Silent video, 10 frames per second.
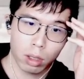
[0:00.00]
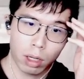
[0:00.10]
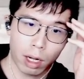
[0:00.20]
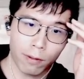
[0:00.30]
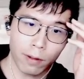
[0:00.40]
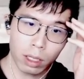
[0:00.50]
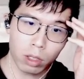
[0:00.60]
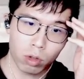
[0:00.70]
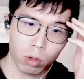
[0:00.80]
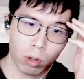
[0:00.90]
I think
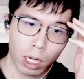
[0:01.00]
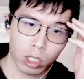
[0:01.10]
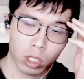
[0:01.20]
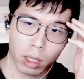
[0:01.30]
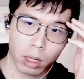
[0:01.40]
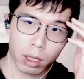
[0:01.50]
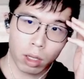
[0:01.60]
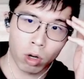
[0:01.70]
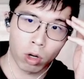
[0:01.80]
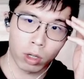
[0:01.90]
you are
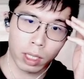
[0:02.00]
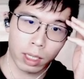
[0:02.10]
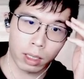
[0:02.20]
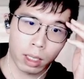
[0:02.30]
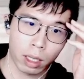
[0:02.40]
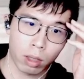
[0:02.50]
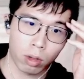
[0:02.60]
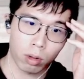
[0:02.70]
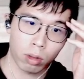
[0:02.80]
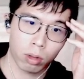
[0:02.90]
just hurting this
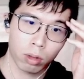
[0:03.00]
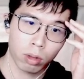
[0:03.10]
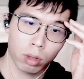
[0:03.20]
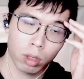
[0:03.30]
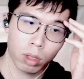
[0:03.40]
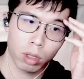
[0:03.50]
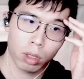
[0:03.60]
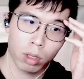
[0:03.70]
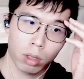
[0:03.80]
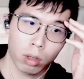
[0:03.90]
stone.
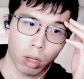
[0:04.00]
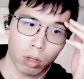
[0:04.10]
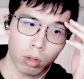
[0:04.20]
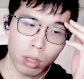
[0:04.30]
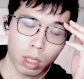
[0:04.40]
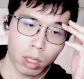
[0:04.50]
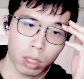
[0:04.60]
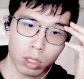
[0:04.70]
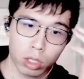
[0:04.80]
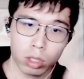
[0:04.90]
You
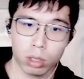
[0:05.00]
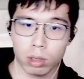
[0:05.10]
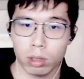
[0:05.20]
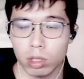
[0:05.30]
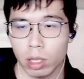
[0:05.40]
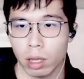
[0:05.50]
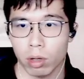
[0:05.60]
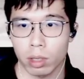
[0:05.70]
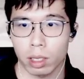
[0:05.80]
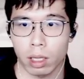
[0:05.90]
are just
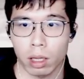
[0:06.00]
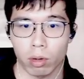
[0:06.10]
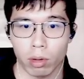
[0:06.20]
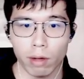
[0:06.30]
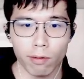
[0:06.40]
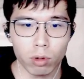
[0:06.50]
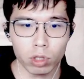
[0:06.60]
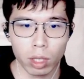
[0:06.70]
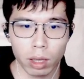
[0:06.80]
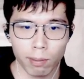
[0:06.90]
hurting this stone. If you
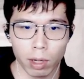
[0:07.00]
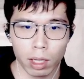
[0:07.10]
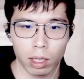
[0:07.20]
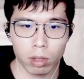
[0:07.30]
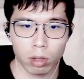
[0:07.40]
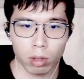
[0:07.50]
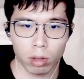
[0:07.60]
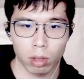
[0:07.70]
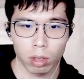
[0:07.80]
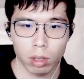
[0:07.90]
just play the
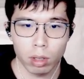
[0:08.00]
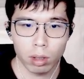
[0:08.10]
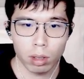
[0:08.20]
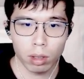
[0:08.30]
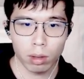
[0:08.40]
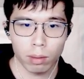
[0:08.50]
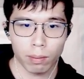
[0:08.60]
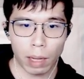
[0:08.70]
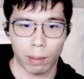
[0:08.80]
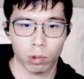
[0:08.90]

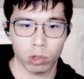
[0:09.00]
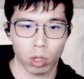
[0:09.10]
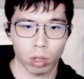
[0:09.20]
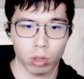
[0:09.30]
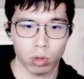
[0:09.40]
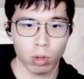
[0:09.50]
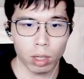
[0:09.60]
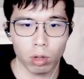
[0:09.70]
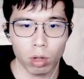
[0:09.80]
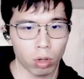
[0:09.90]
bamboo joint, you are
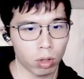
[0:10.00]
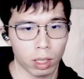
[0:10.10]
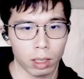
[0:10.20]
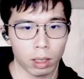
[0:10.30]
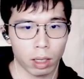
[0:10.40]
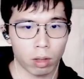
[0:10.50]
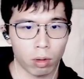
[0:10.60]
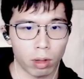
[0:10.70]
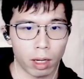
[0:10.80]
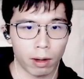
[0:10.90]
not hurting this
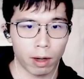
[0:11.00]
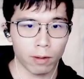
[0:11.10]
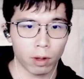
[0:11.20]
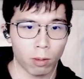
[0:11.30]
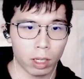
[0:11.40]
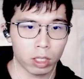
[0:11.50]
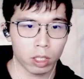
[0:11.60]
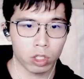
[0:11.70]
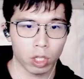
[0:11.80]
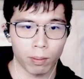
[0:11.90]
stone, and after
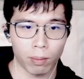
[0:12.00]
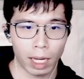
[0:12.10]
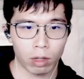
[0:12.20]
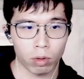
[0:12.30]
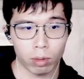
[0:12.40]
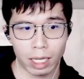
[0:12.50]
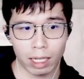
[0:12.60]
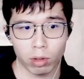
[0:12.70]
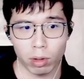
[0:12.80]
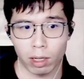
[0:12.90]
white jump, Black could
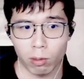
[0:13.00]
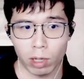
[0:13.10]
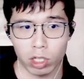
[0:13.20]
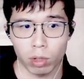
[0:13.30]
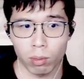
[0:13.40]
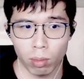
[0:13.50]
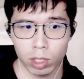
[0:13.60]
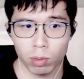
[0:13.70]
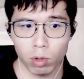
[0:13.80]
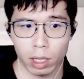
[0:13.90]
get the invasion
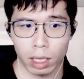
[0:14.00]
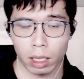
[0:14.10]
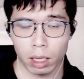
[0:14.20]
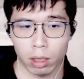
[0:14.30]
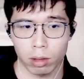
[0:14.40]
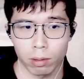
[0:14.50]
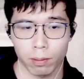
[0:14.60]
much more easier.